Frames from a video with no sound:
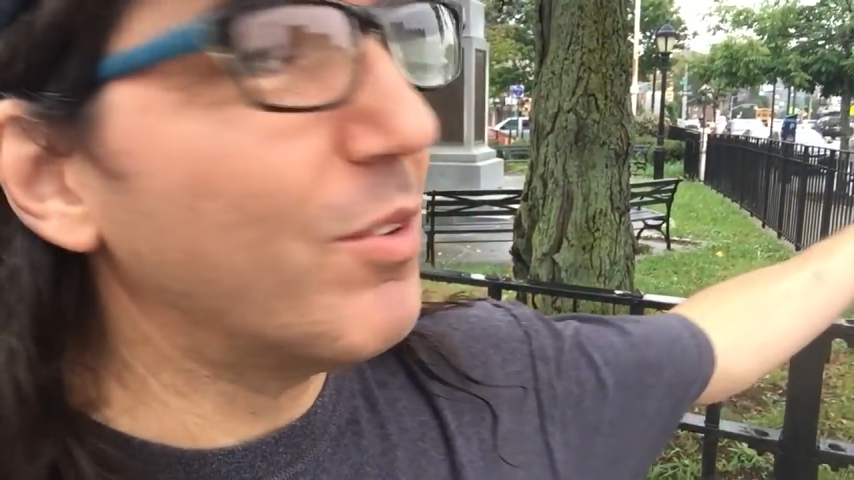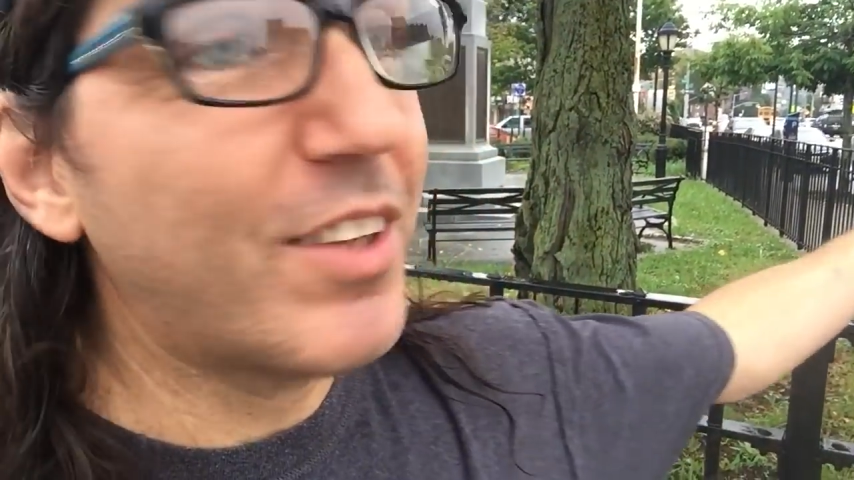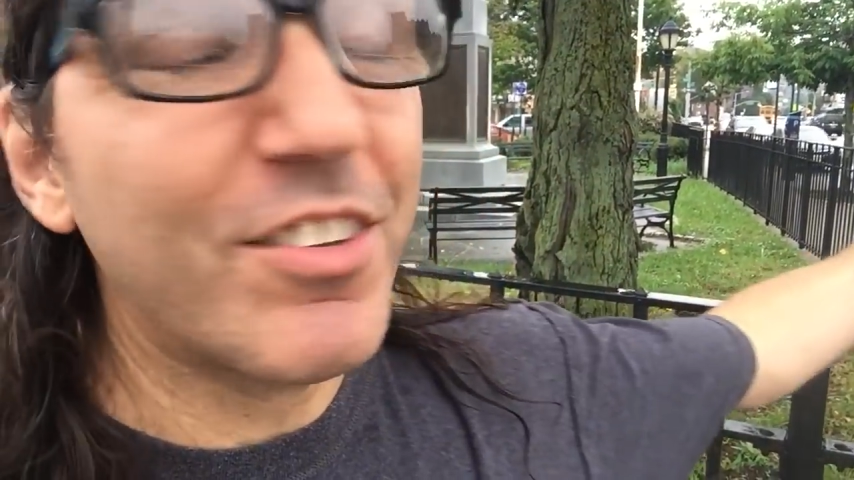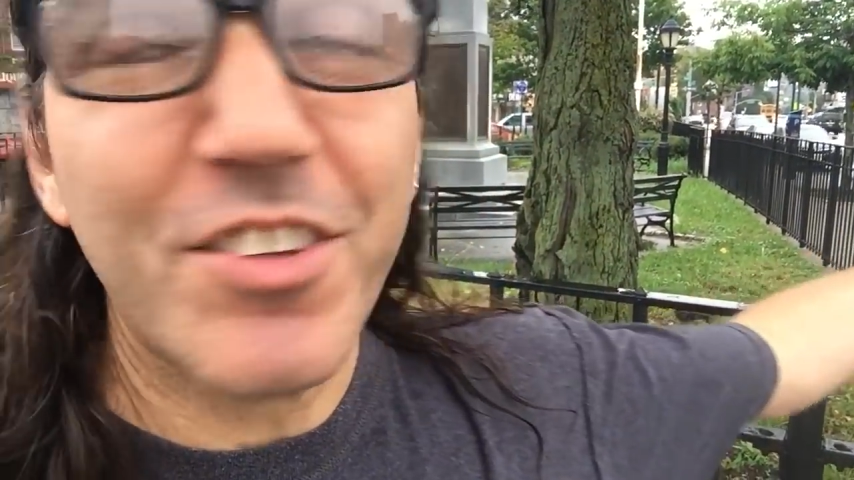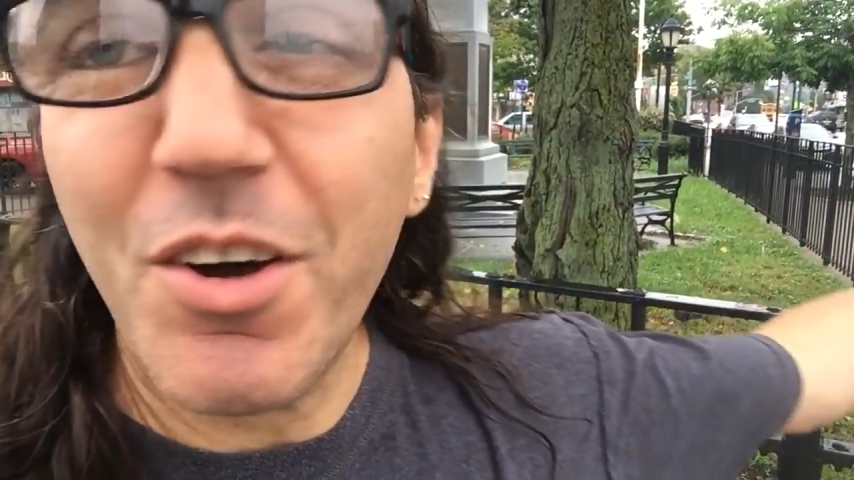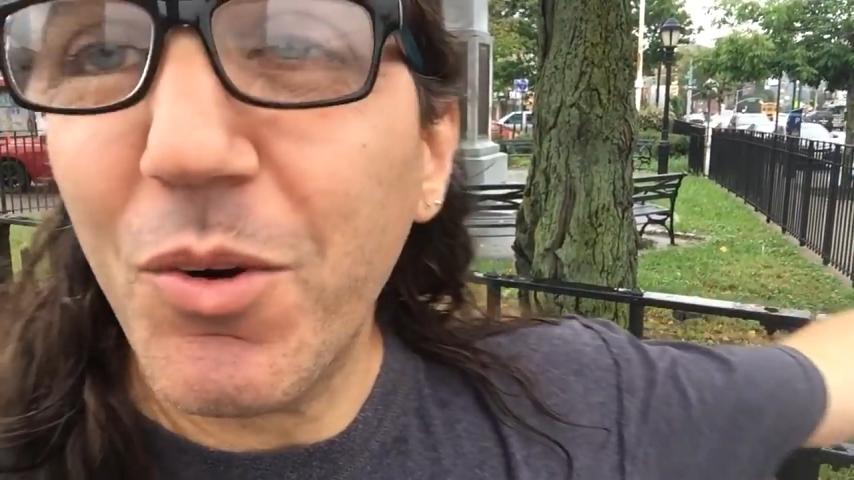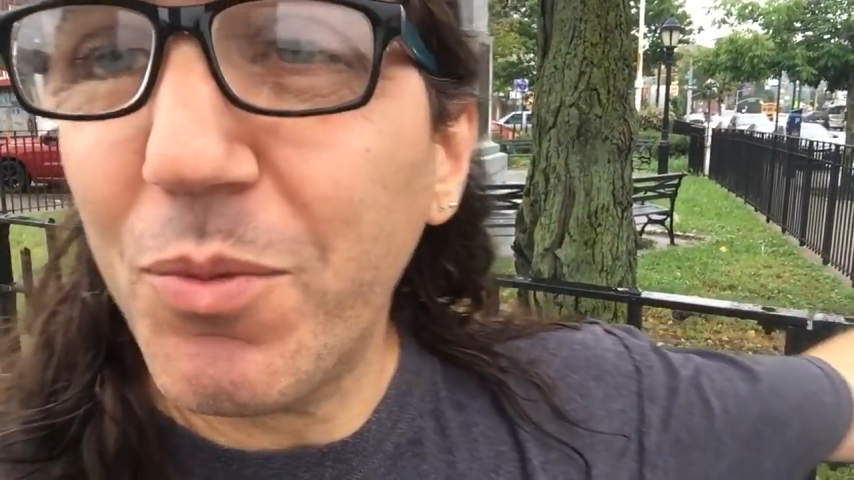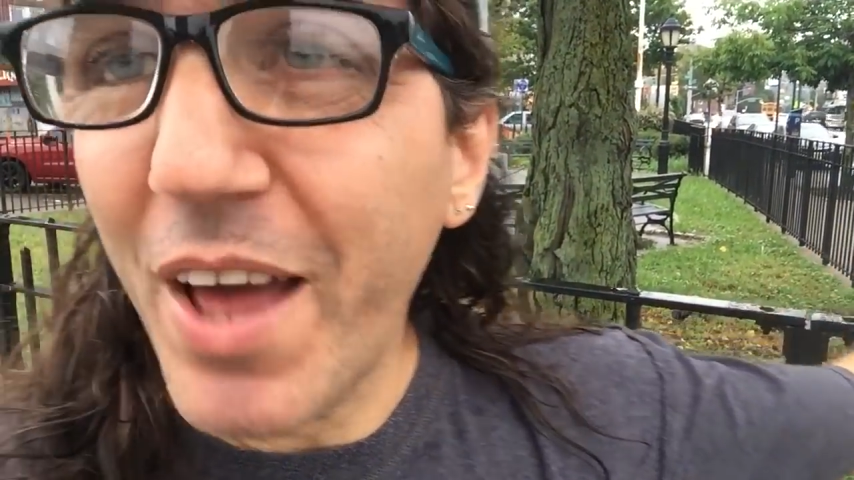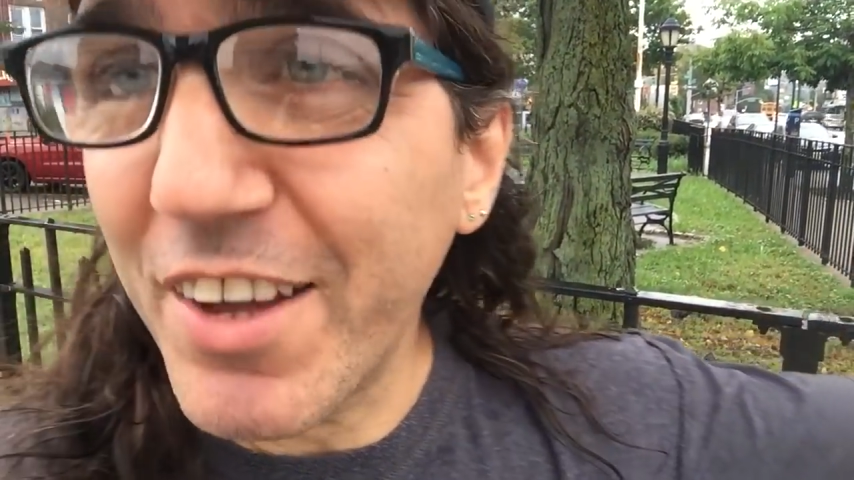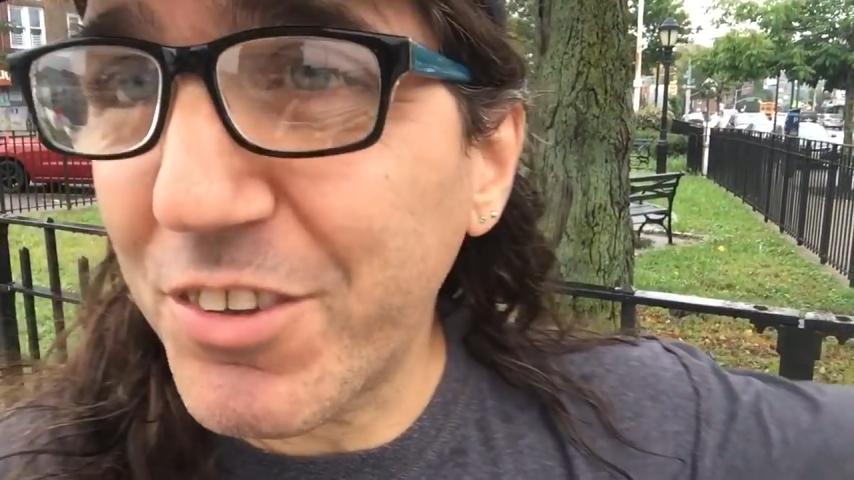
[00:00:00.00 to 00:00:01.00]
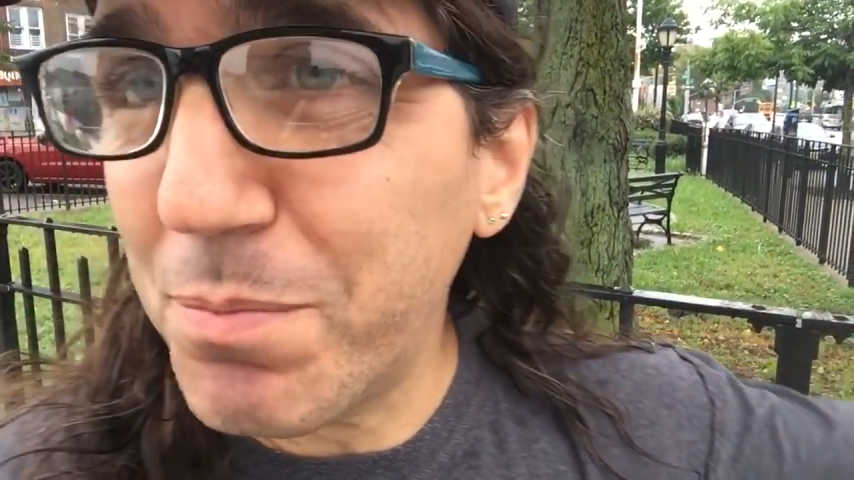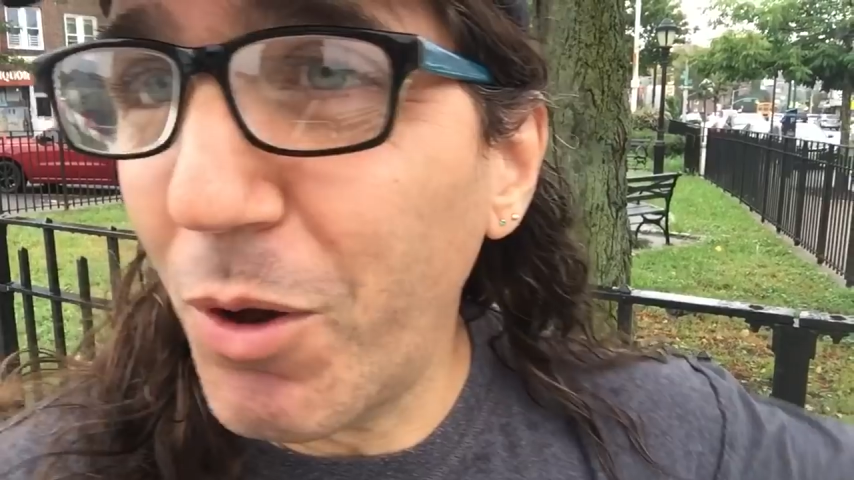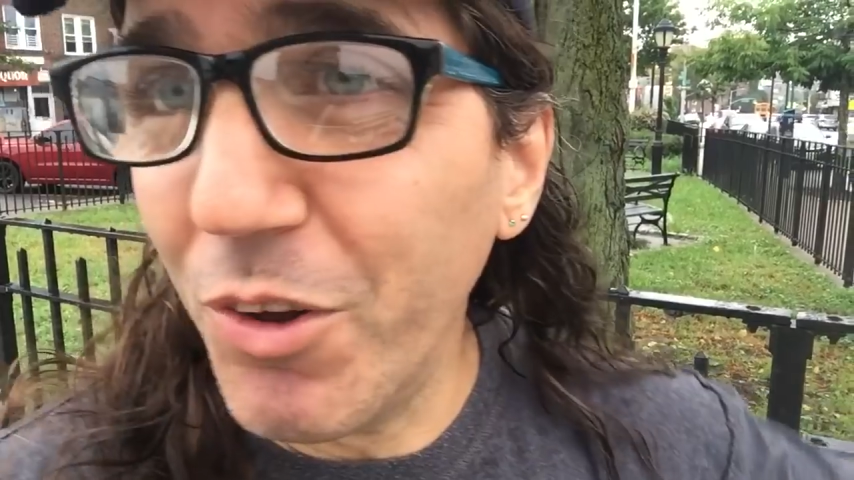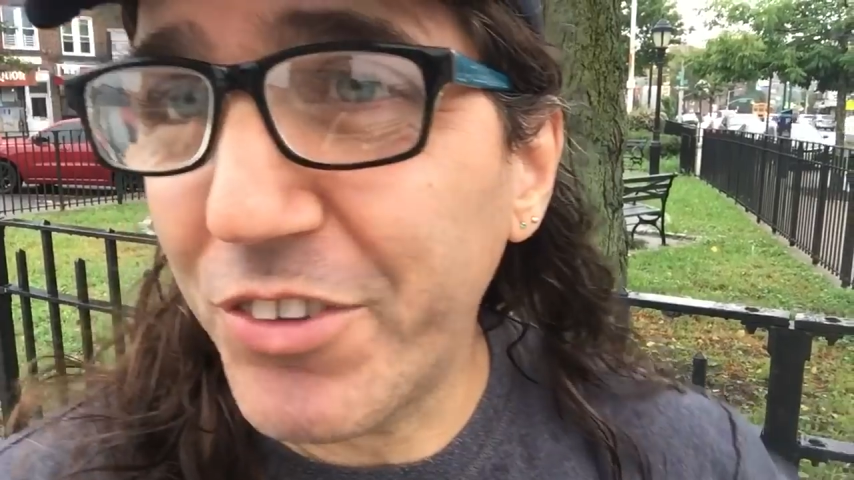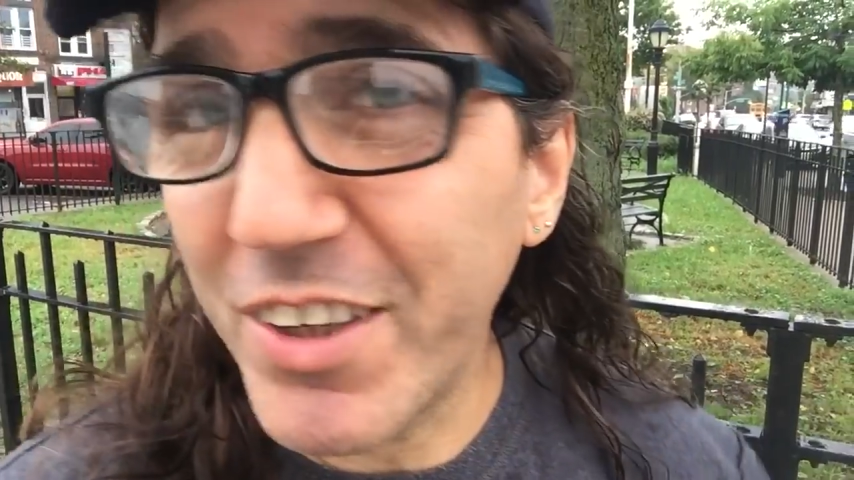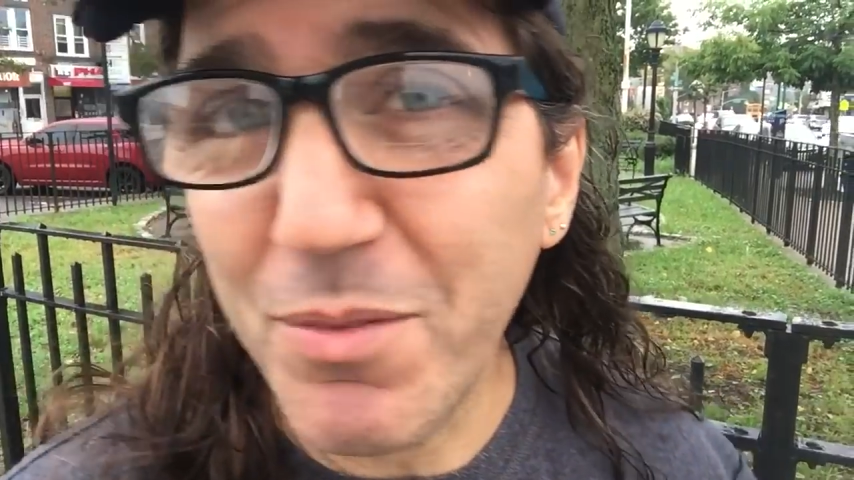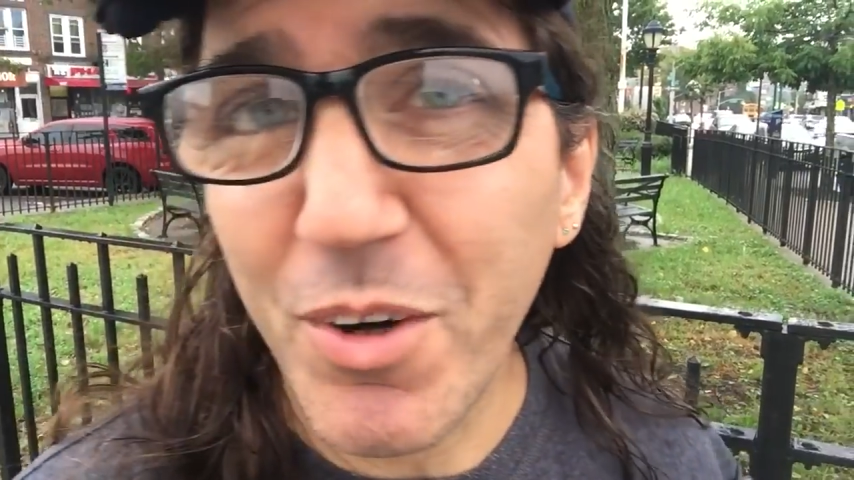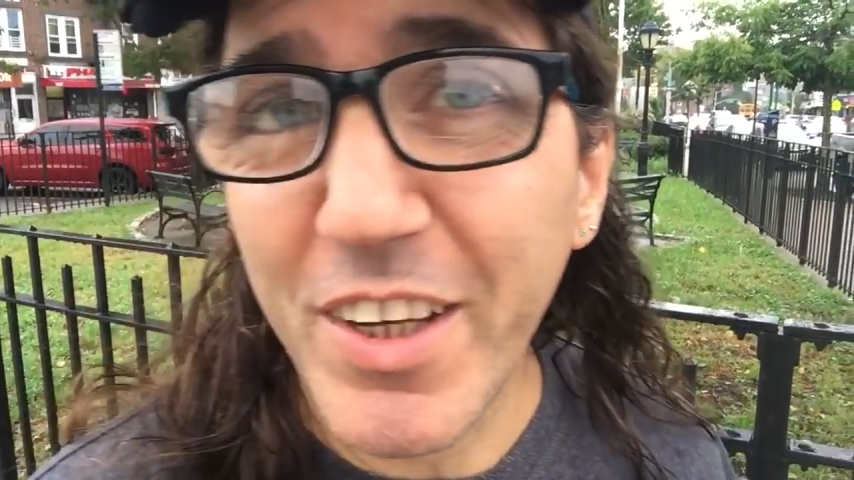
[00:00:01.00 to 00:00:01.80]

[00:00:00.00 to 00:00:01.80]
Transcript: there's no exit polls anymore.